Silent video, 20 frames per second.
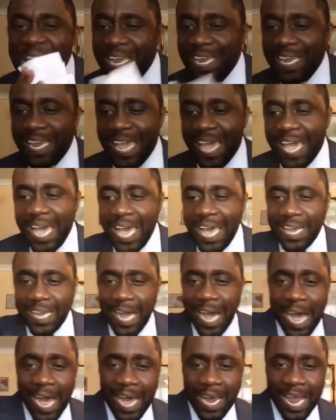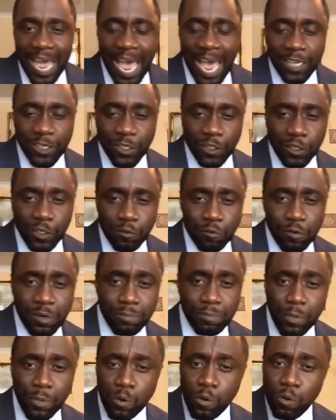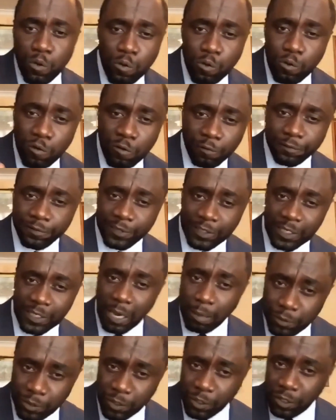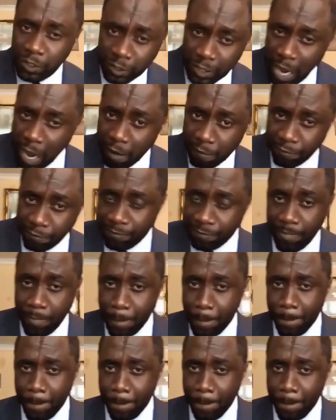God has to remove some stuff